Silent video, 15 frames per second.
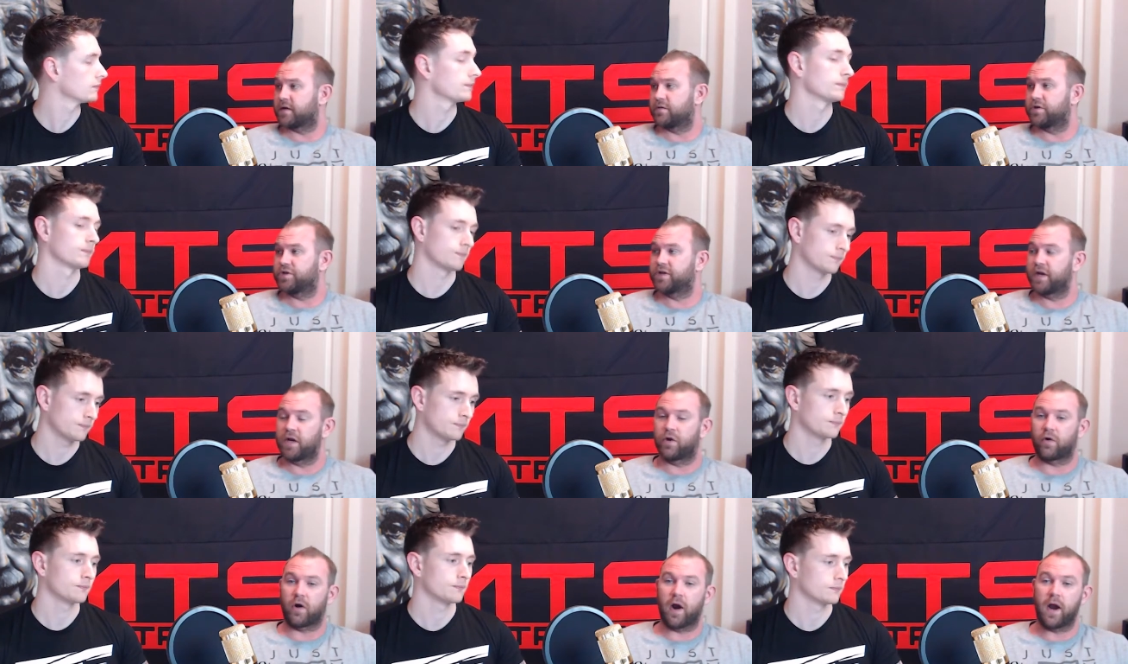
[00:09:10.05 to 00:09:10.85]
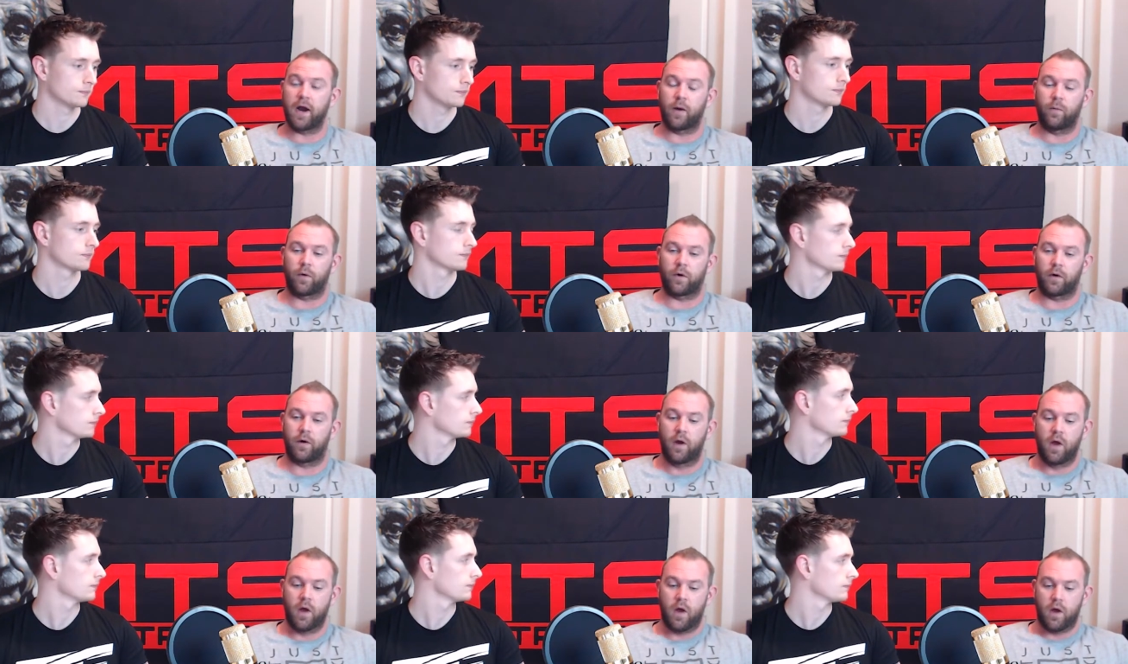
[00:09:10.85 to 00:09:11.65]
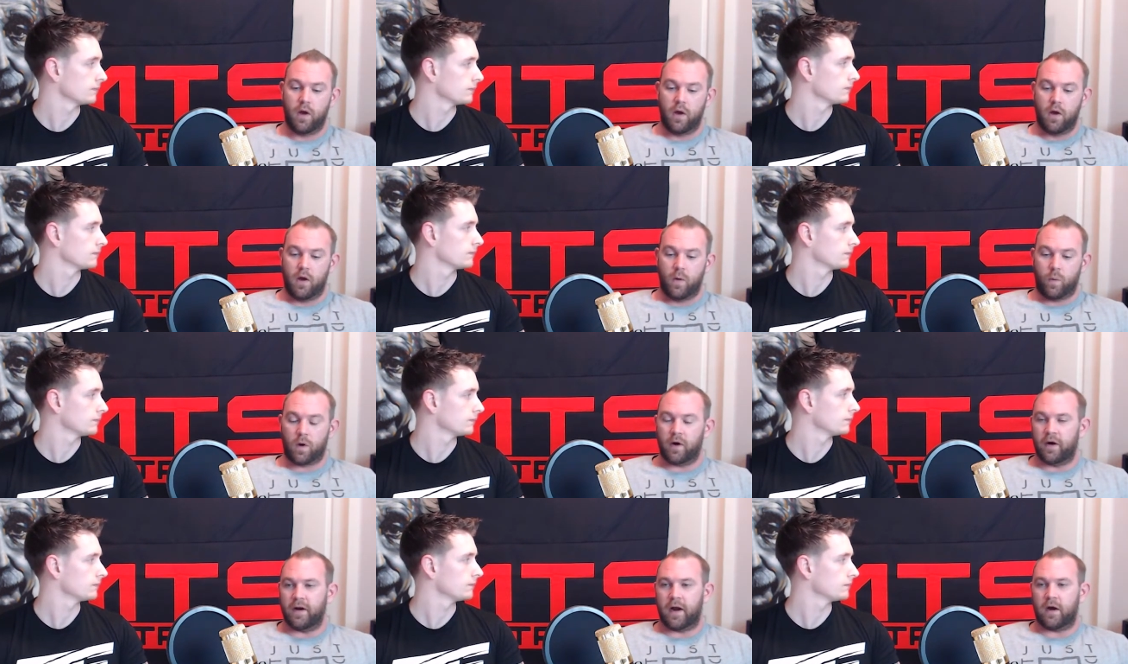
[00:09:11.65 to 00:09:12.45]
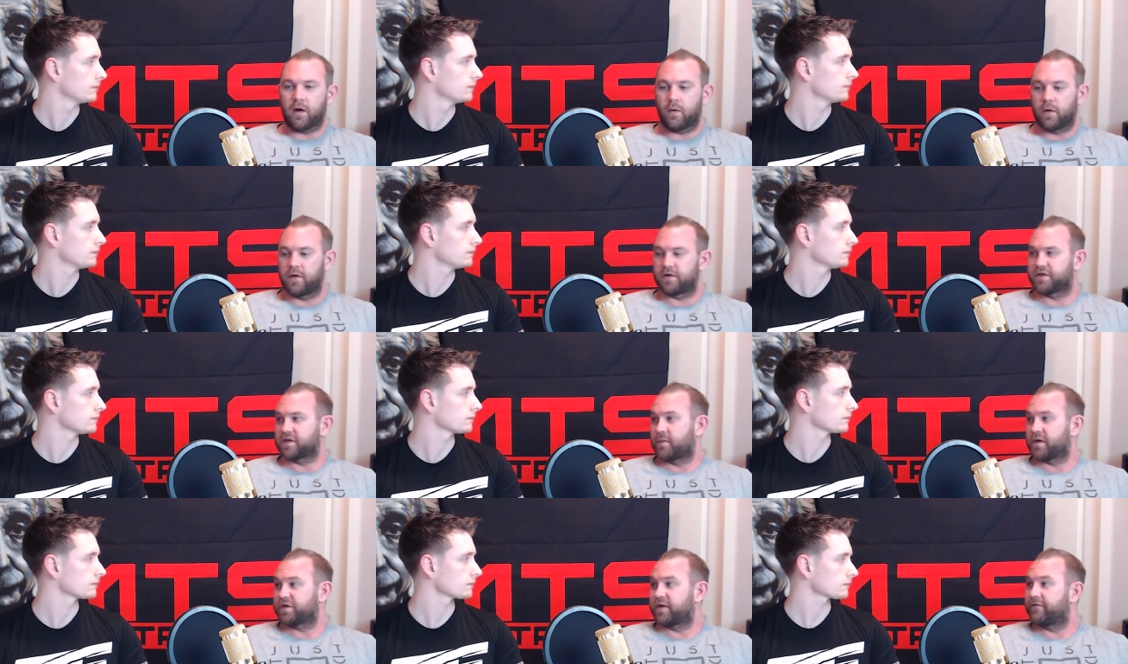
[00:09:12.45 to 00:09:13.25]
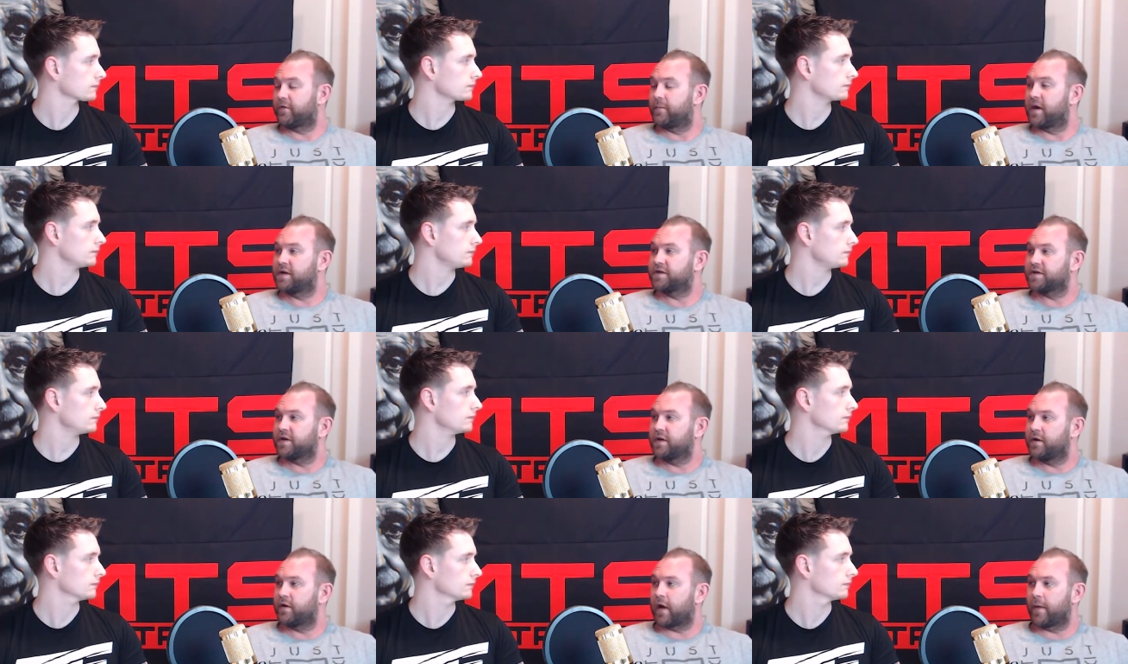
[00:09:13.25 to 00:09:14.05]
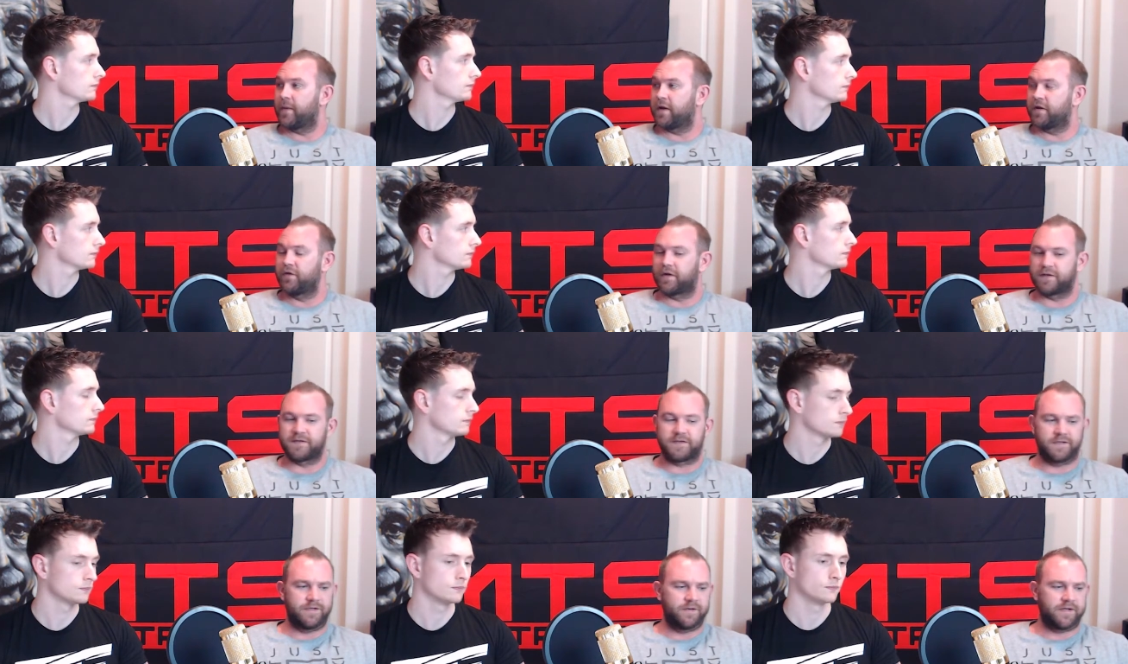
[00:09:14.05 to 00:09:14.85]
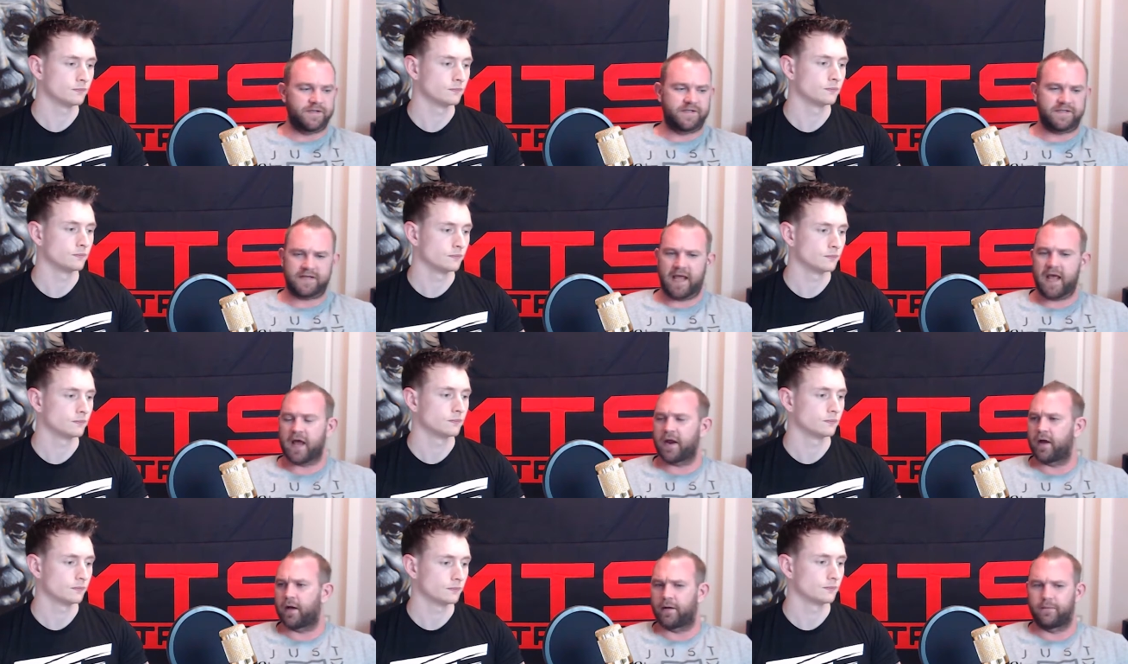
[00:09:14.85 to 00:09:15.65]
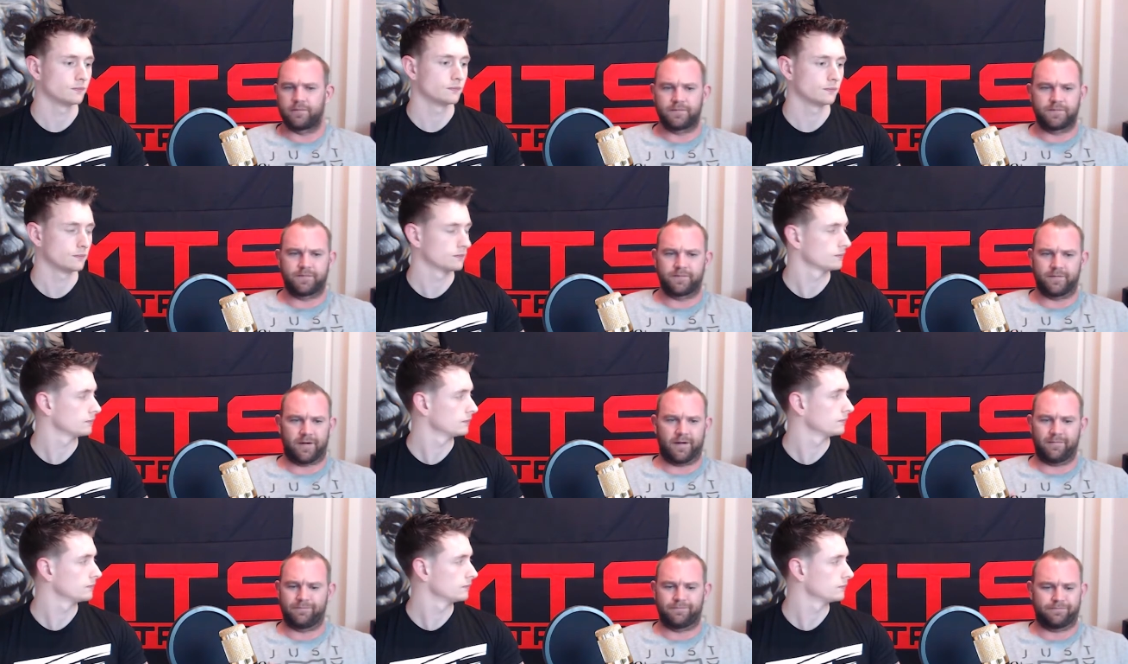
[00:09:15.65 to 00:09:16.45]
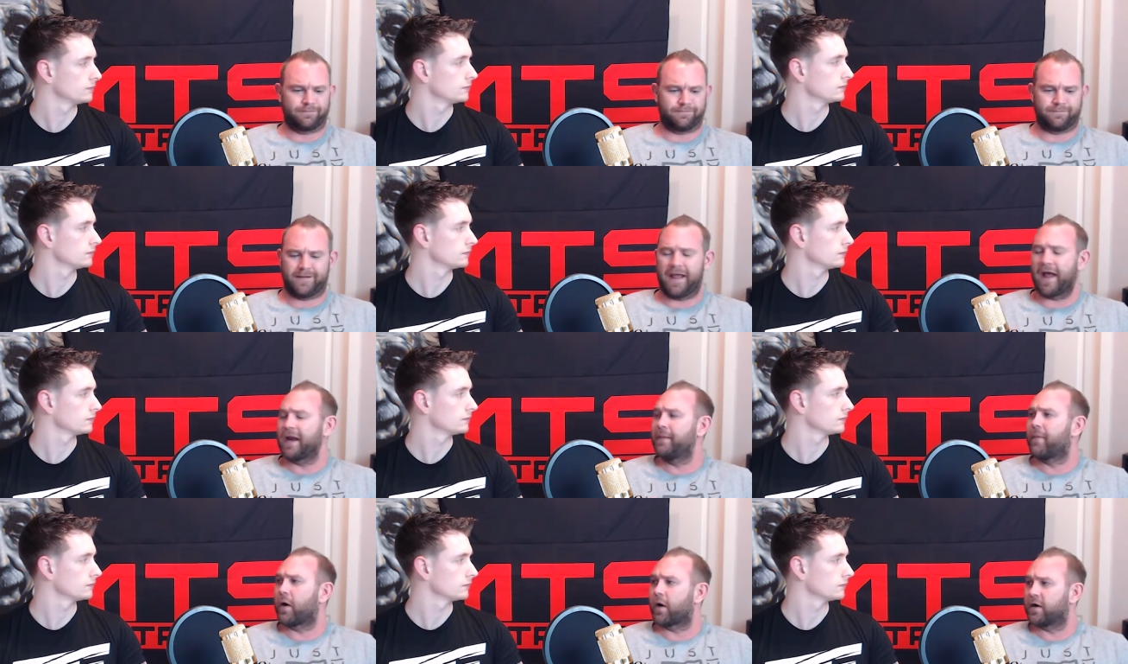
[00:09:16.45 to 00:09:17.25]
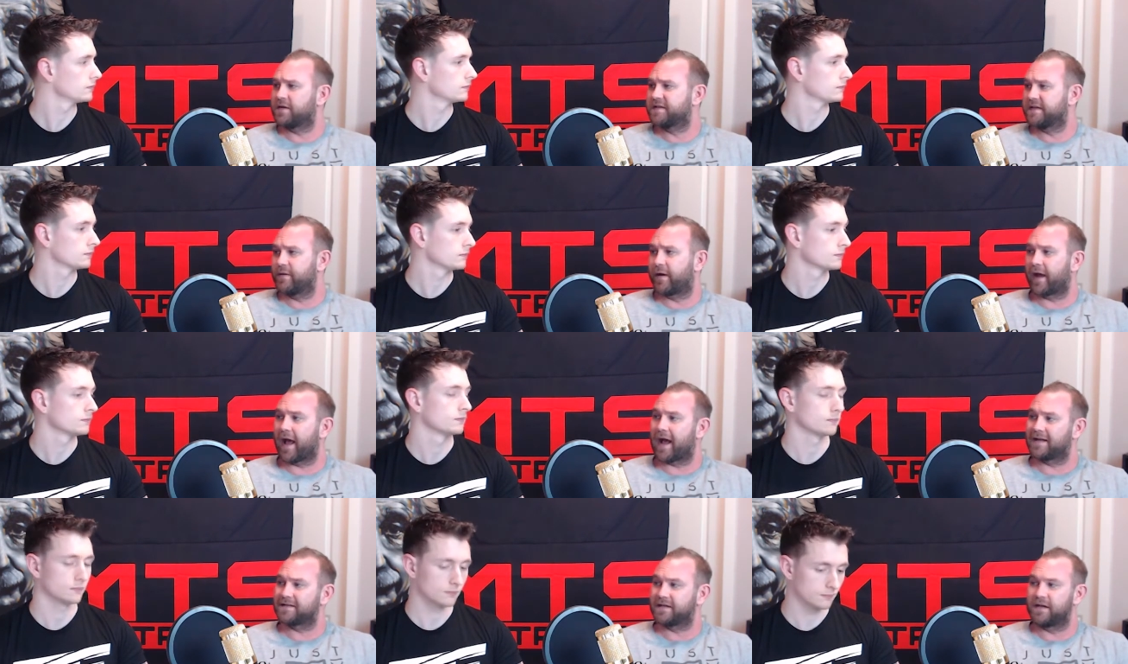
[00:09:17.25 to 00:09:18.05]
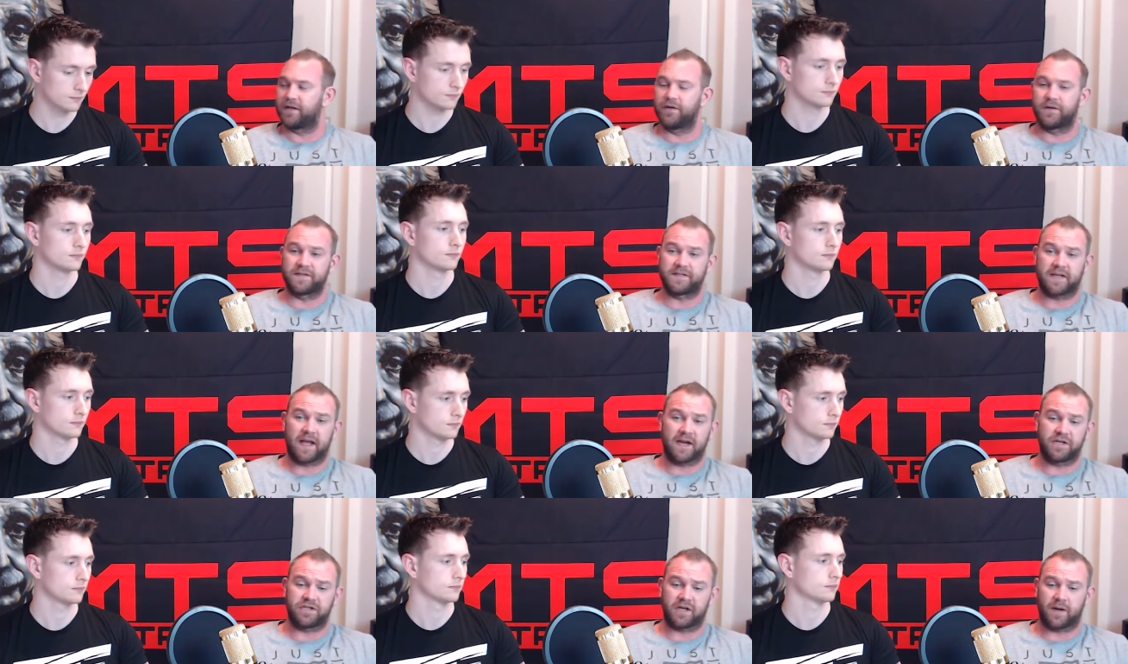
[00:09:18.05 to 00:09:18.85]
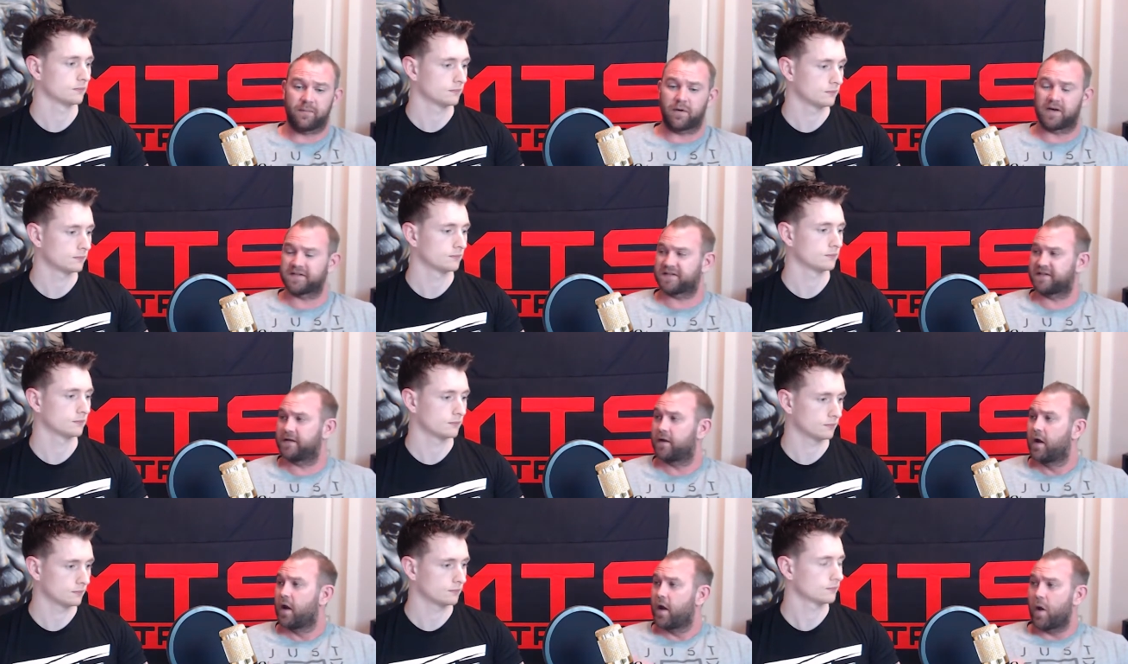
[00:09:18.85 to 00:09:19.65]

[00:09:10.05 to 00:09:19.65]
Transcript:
Speaker 1: There was Jenny Craig where we're in an era where there's so much information. I mean, you can you can scan a, a candy bar and see what it has in it. You can scan a chicken breast, see